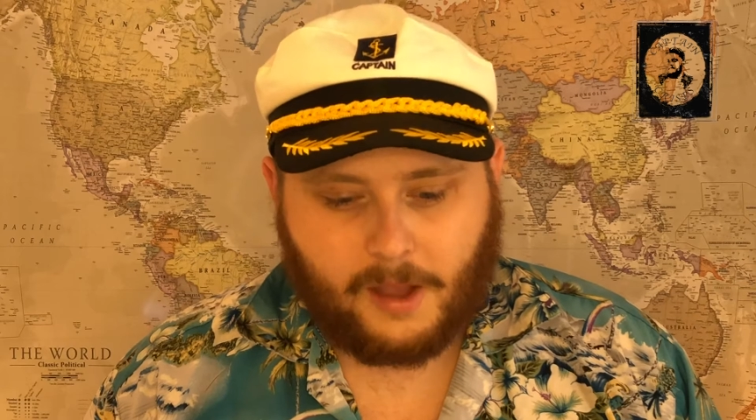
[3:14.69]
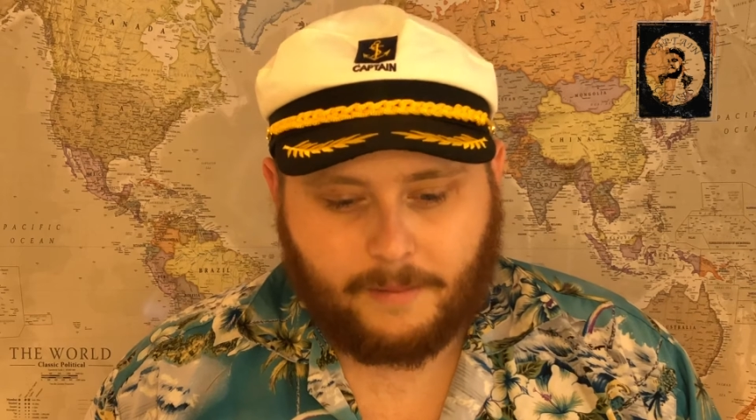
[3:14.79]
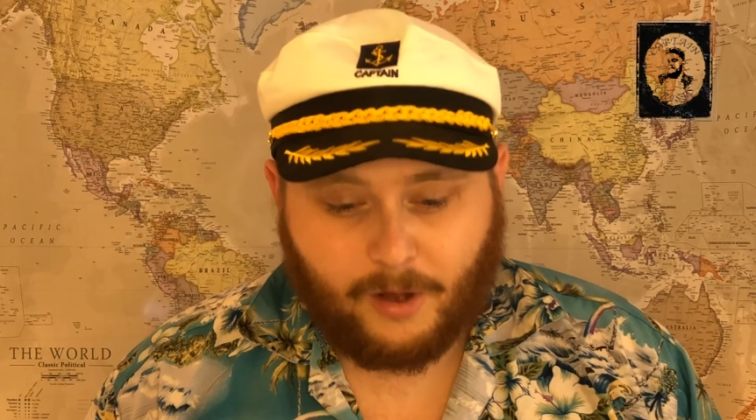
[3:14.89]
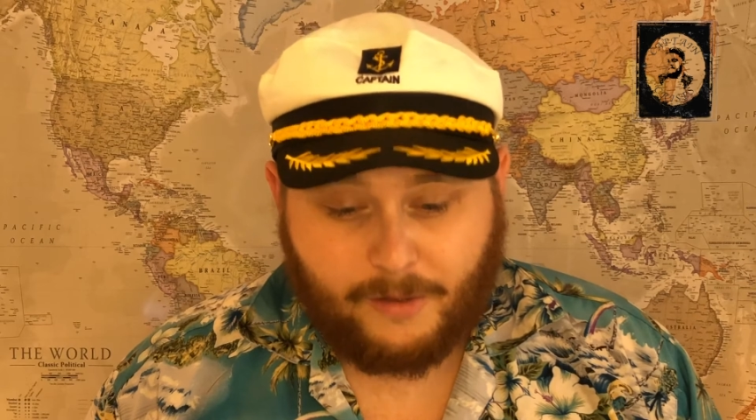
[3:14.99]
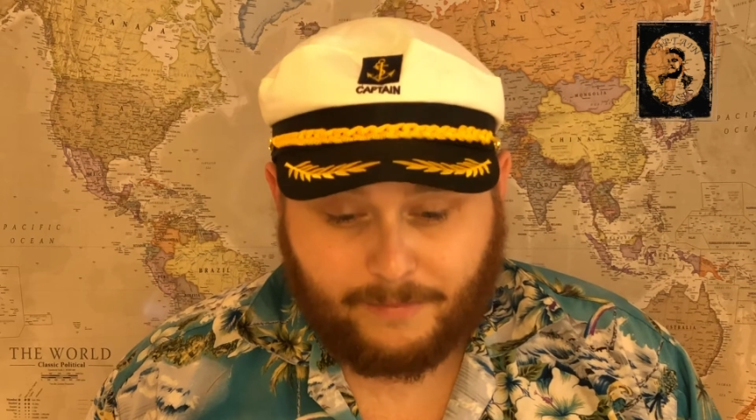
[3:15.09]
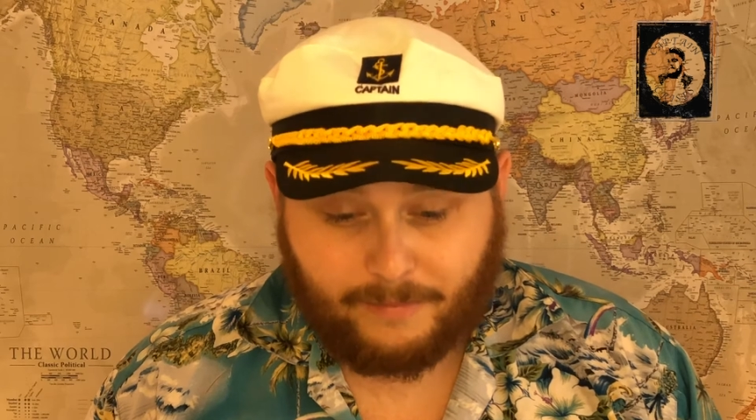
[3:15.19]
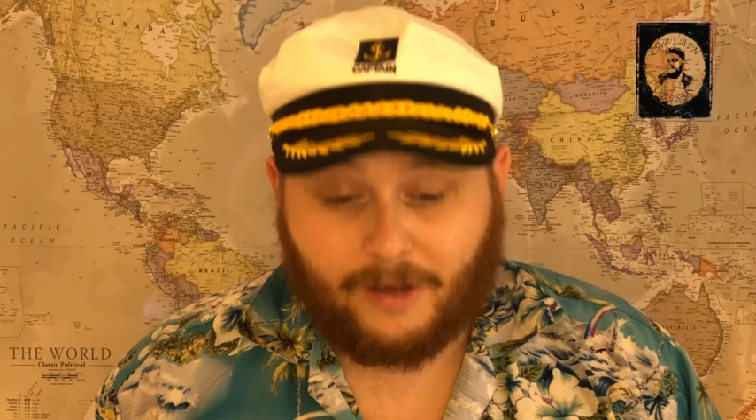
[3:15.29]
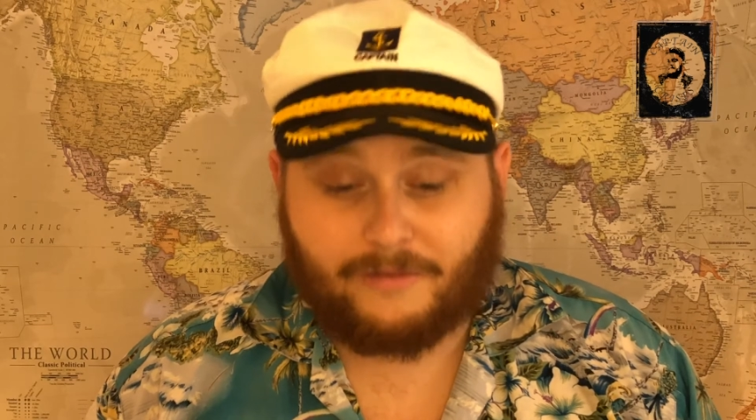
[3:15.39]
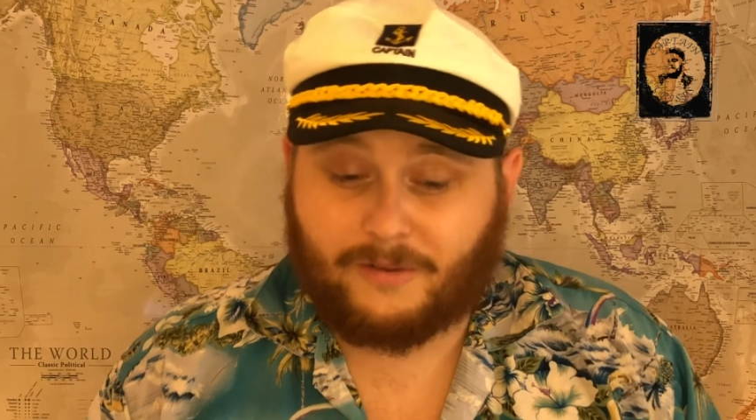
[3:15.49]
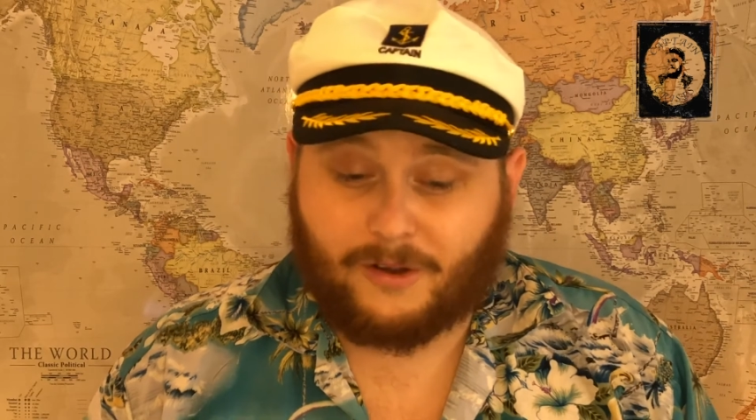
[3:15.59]
my
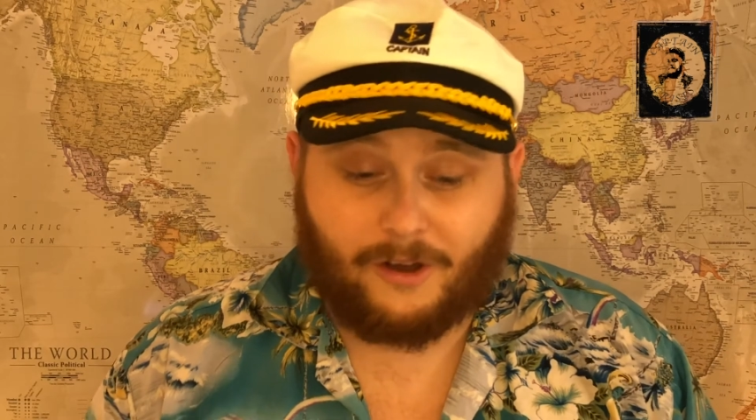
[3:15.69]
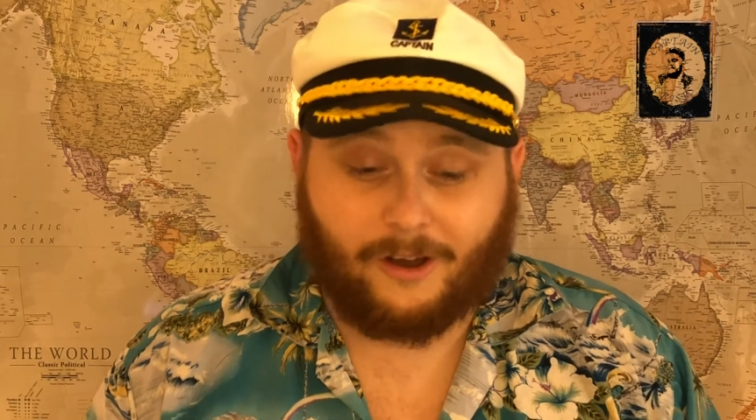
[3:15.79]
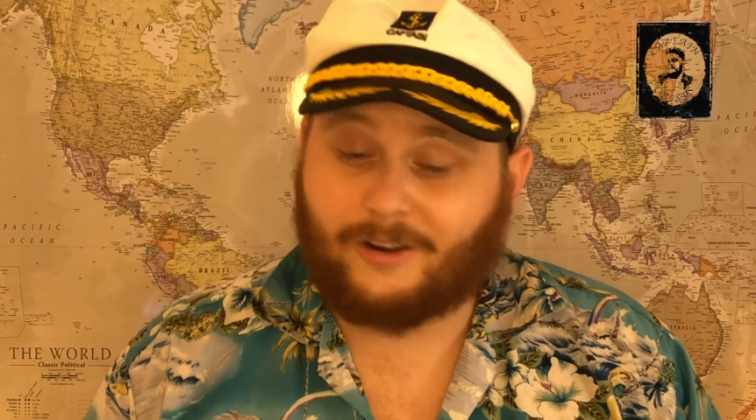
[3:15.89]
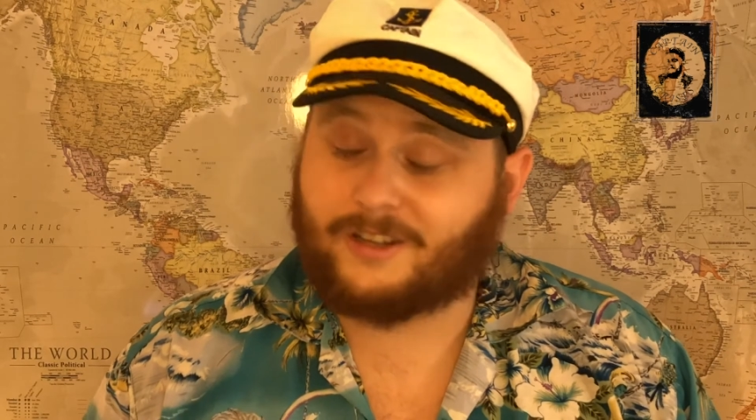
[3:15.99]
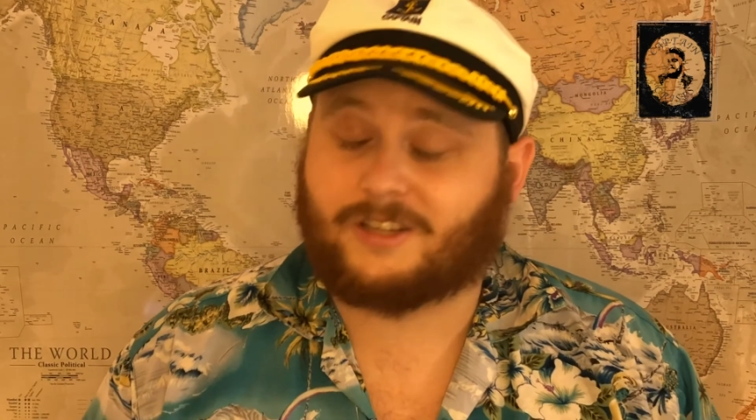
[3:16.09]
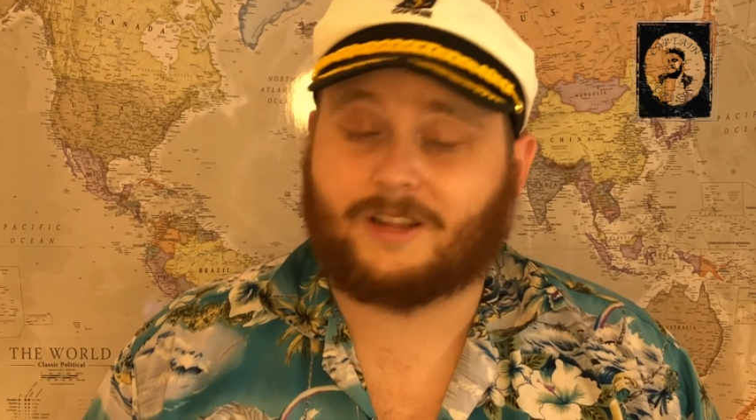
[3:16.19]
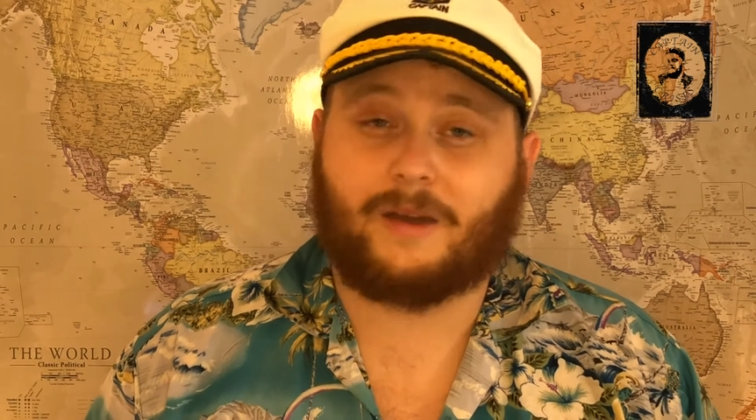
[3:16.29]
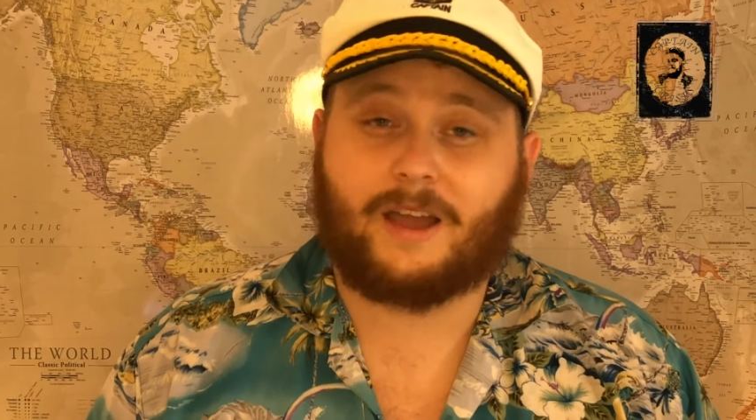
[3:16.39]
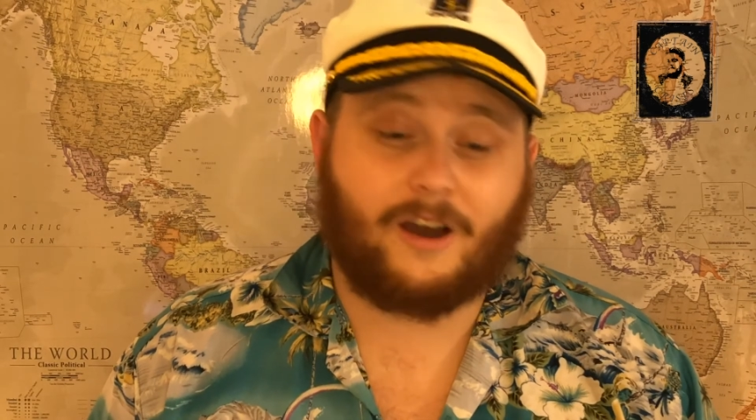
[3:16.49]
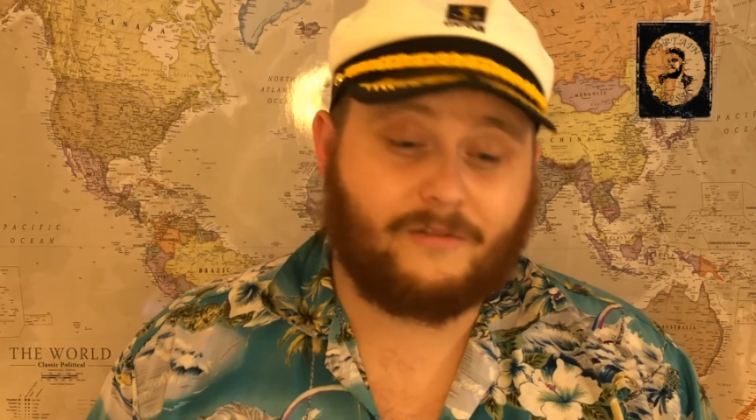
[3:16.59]
honestly,
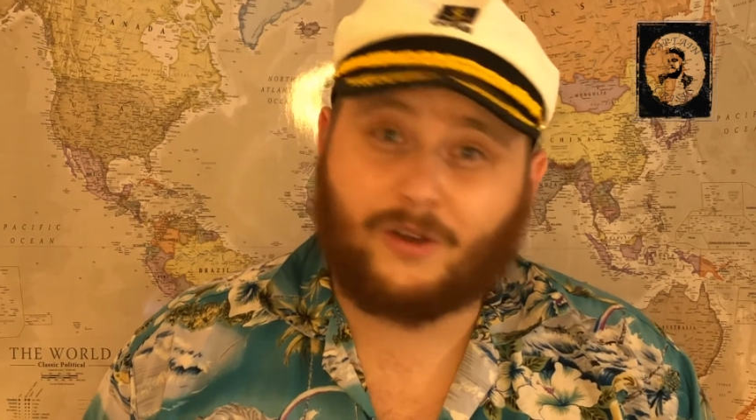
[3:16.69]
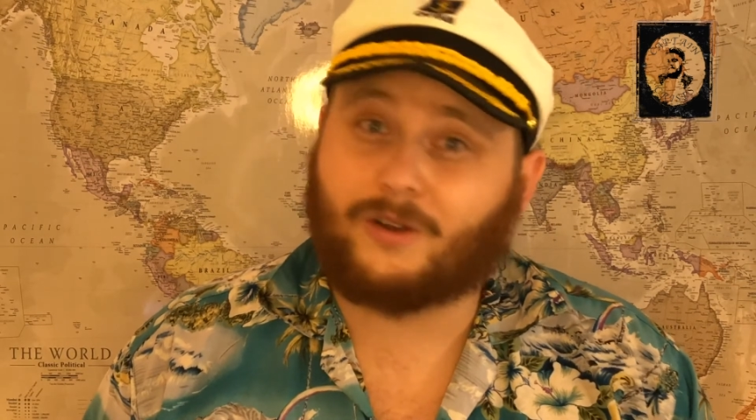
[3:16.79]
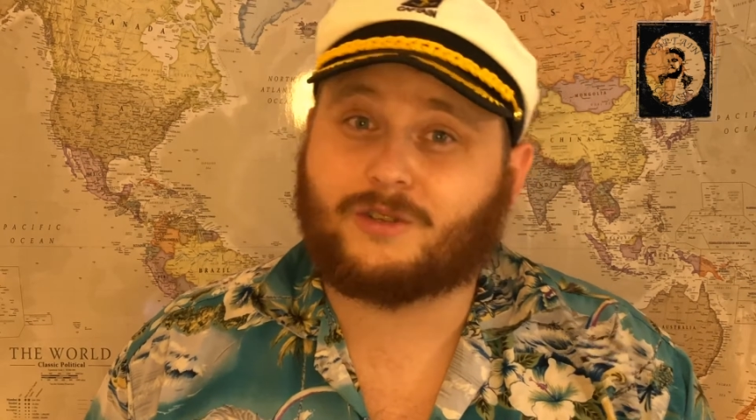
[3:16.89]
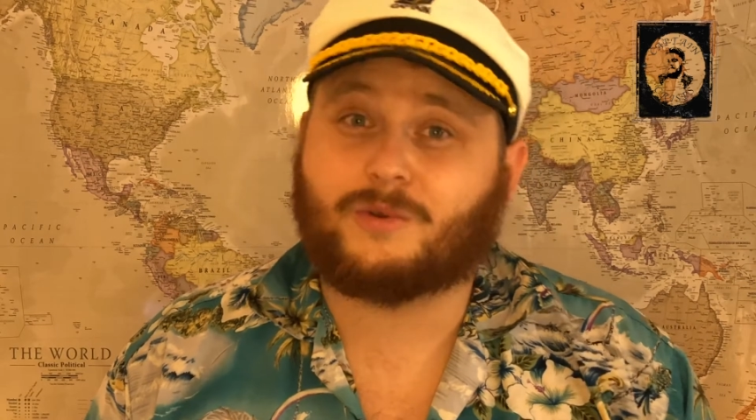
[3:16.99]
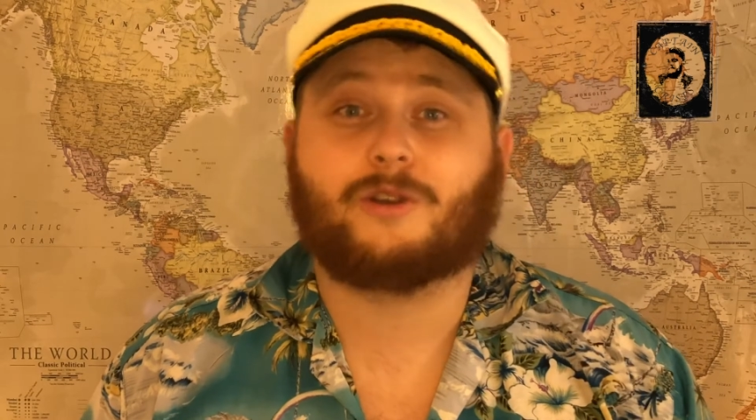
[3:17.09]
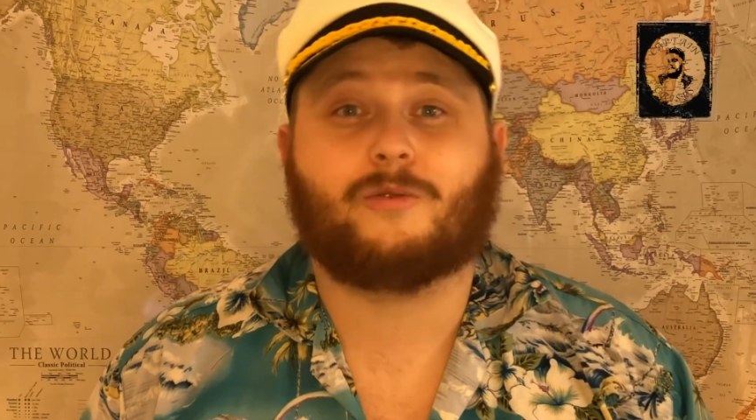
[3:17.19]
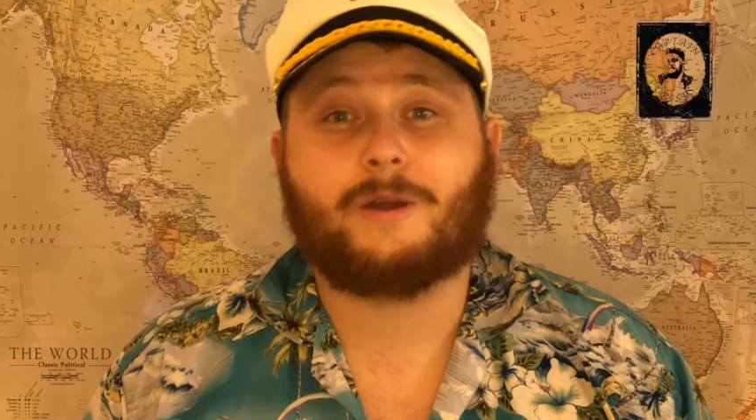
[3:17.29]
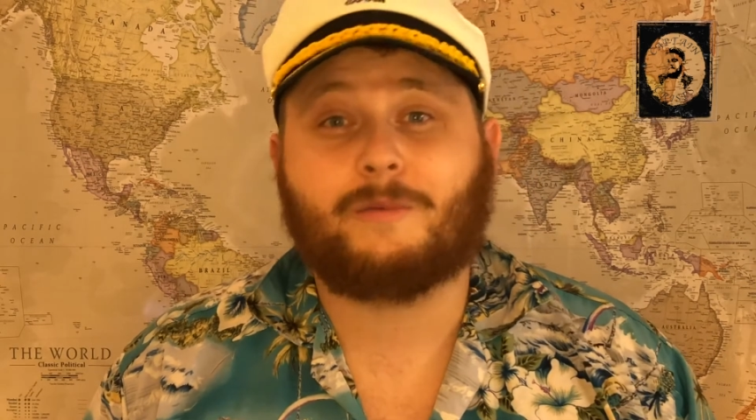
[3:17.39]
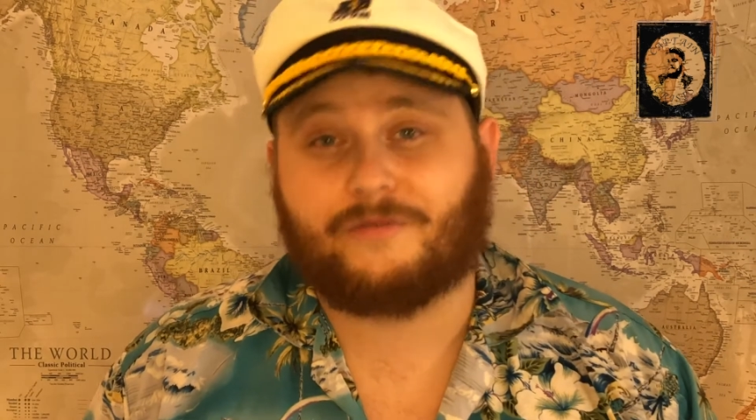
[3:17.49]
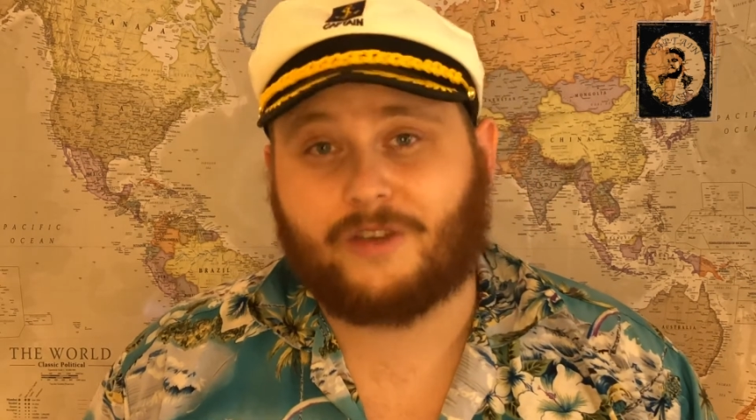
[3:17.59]
mate, I've got to agree with